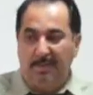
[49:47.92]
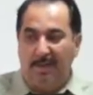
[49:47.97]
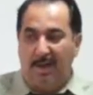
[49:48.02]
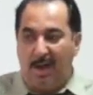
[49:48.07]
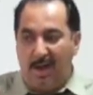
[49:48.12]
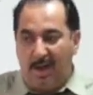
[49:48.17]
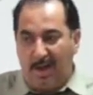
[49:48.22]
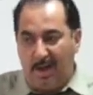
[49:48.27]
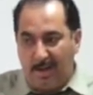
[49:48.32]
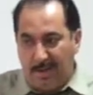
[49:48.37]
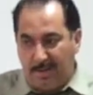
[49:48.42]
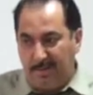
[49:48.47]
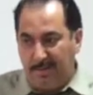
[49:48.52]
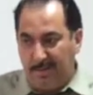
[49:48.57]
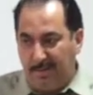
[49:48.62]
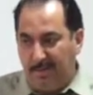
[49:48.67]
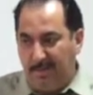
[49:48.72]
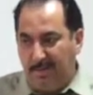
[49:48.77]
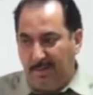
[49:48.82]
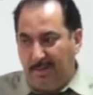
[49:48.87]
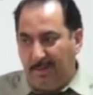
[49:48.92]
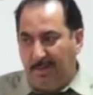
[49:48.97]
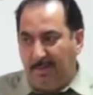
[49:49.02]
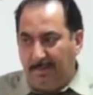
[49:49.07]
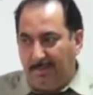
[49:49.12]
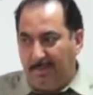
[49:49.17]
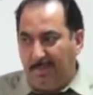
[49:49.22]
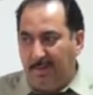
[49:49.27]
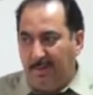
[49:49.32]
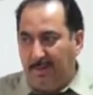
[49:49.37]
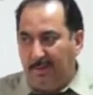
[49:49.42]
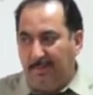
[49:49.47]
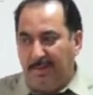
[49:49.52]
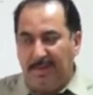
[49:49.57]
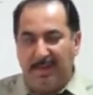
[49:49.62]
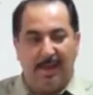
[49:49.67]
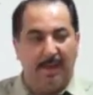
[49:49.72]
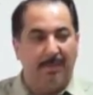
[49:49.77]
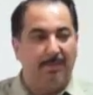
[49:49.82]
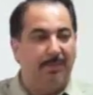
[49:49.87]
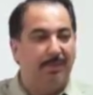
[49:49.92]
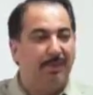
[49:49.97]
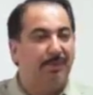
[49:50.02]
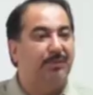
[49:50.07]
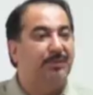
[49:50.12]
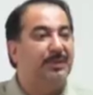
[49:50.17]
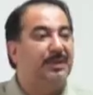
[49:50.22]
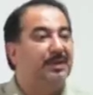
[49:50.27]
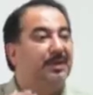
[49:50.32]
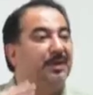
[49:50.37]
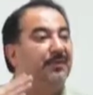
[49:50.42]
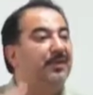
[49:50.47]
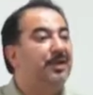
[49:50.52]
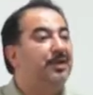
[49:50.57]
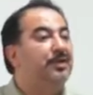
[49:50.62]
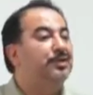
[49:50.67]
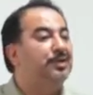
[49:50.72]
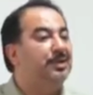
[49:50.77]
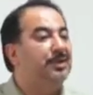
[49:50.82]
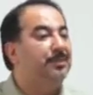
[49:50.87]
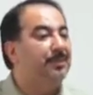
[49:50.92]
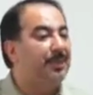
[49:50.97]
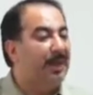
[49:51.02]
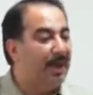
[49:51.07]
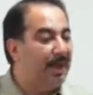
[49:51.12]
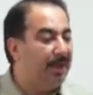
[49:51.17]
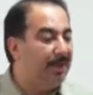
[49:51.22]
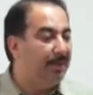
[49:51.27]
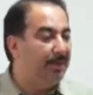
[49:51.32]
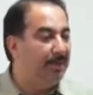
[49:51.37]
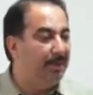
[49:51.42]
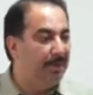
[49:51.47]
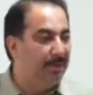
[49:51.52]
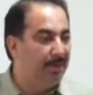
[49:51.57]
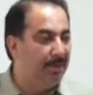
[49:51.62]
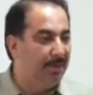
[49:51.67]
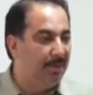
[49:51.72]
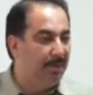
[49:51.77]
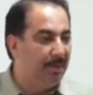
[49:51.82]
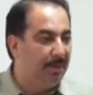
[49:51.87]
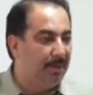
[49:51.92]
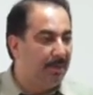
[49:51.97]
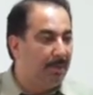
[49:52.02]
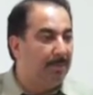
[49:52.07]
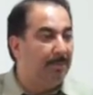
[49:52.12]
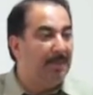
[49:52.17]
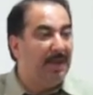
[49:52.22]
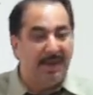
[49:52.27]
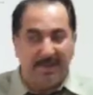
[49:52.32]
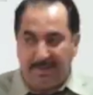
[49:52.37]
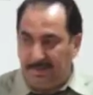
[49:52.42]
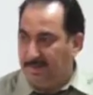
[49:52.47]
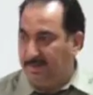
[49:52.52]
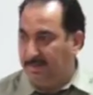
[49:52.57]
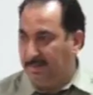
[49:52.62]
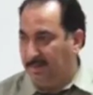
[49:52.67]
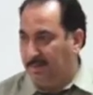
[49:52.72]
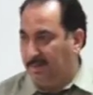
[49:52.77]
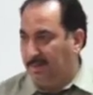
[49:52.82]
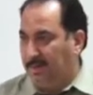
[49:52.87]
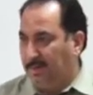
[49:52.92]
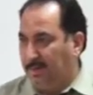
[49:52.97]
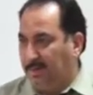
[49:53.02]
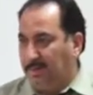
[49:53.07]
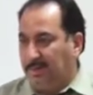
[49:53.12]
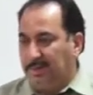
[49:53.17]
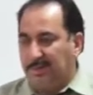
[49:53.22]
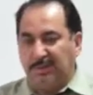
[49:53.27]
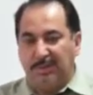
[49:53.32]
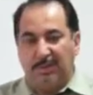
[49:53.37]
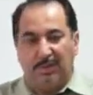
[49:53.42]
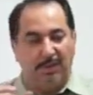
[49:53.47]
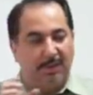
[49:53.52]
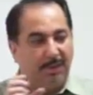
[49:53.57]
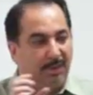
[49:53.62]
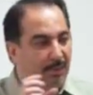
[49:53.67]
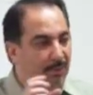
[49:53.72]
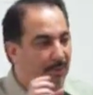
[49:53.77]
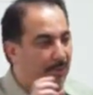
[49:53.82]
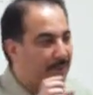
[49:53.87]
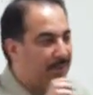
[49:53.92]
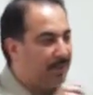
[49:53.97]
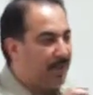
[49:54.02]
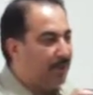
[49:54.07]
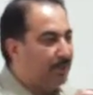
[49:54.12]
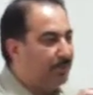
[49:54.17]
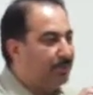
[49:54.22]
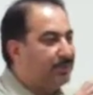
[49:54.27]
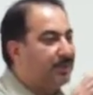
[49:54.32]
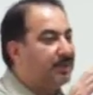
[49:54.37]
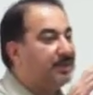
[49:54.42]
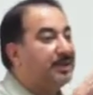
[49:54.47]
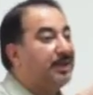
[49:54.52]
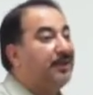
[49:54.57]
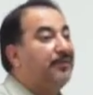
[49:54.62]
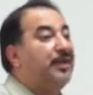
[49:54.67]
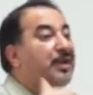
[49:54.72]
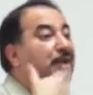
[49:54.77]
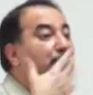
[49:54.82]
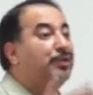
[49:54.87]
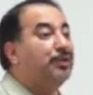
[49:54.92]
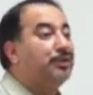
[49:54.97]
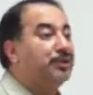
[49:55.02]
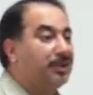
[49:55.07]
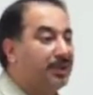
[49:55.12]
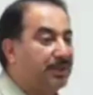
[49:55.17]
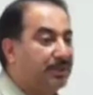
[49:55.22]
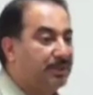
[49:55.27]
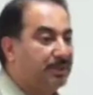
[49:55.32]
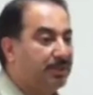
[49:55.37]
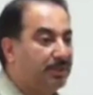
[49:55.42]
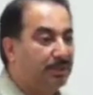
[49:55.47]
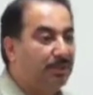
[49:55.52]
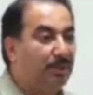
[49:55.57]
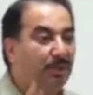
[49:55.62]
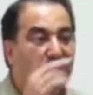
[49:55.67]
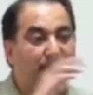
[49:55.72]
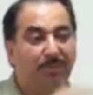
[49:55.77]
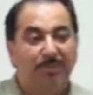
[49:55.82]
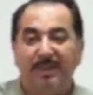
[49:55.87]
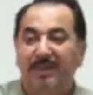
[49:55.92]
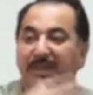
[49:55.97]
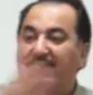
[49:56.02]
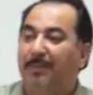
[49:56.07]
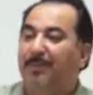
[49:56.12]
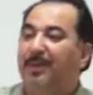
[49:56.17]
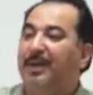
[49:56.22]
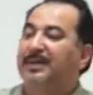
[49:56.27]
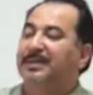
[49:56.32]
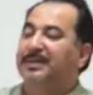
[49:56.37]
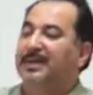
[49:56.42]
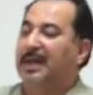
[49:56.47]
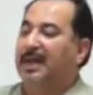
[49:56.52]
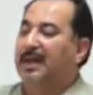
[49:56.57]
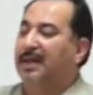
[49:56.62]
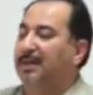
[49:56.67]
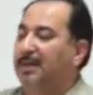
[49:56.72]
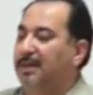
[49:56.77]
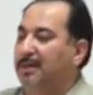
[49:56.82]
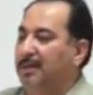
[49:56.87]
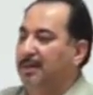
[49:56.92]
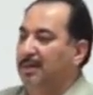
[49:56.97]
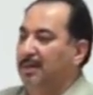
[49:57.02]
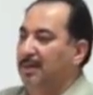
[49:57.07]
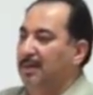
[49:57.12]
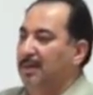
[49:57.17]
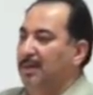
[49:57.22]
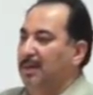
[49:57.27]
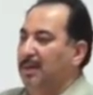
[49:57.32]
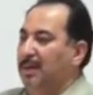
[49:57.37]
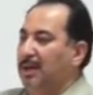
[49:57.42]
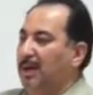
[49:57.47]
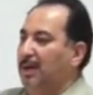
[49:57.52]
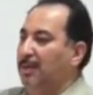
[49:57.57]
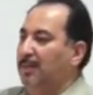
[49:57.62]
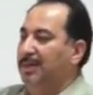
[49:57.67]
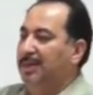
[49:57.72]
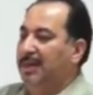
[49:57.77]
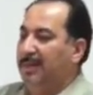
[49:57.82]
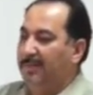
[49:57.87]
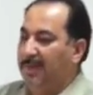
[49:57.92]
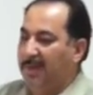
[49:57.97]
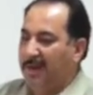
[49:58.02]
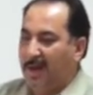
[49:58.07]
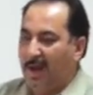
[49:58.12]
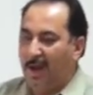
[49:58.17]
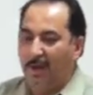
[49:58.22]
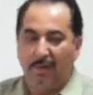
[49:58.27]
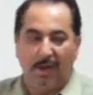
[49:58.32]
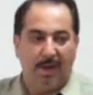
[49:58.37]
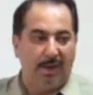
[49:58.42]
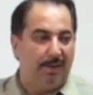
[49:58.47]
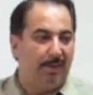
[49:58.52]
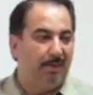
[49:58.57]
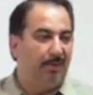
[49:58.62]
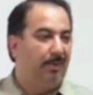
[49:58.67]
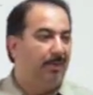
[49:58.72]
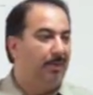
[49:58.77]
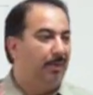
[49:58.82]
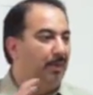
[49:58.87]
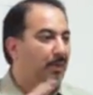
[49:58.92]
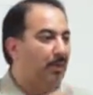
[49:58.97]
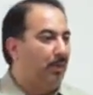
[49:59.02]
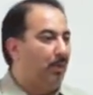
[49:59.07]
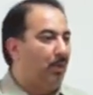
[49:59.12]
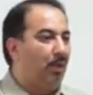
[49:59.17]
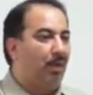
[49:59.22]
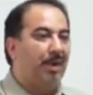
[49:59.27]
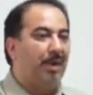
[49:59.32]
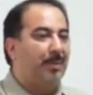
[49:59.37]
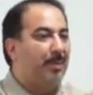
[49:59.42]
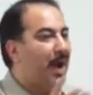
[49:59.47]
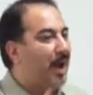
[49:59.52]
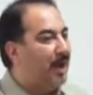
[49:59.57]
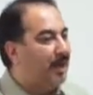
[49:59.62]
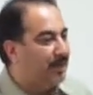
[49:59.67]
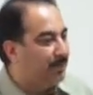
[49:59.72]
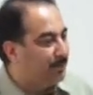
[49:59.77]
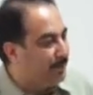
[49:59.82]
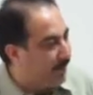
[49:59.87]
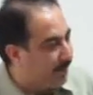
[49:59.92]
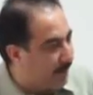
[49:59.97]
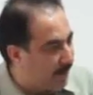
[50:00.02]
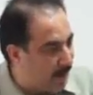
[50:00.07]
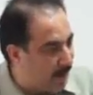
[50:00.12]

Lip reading: RPM, which means revolution per minute. So what they use is revolutions, not meter per second, kilometer per hour, or mile per